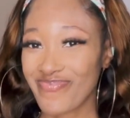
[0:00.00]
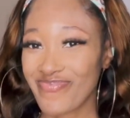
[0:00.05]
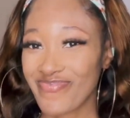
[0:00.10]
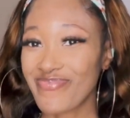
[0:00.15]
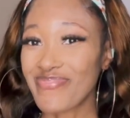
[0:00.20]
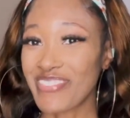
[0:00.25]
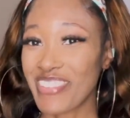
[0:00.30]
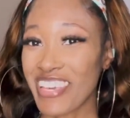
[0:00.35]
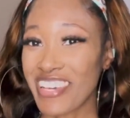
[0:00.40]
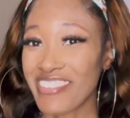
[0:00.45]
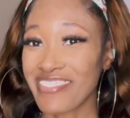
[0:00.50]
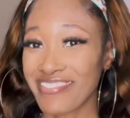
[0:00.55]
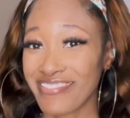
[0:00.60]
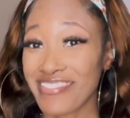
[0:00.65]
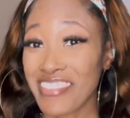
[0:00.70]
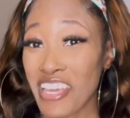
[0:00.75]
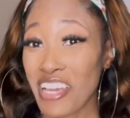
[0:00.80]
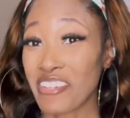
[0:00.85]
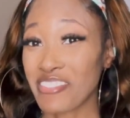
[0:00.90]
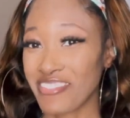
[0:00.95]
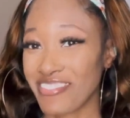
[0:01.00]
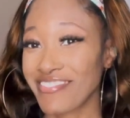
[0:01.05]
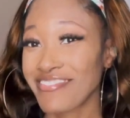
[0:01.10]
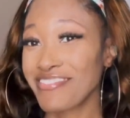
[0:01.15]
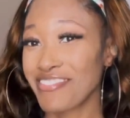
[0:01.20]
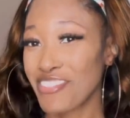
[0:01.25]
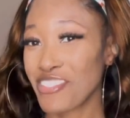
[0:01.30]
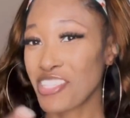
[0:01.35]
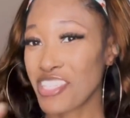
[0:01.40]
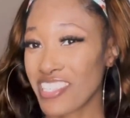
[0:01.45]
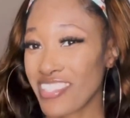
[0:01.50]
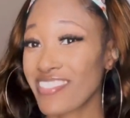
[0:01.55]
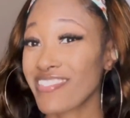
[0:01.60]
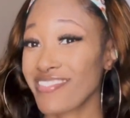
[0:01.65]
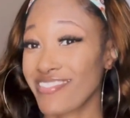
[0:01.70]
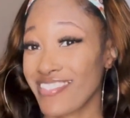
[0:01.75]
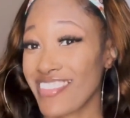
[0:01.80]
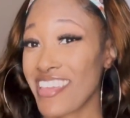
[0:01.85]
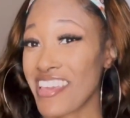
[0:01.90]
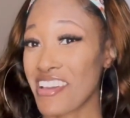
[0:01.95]
Yeah. You see?
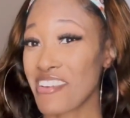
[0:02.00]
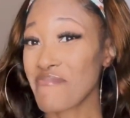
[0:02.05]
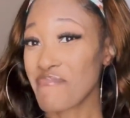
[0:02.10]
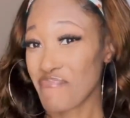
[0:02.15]
Yeah.